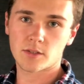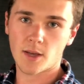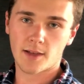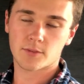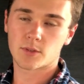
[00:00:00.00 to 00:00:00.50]
to
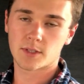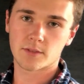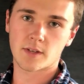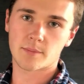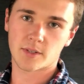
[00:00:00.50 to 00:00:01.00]
have to
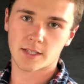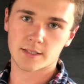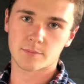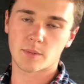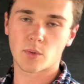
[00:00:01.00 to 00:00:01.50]
give up, I guess,
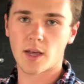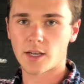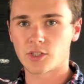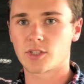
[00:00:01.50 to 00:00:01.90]
a bit more energy.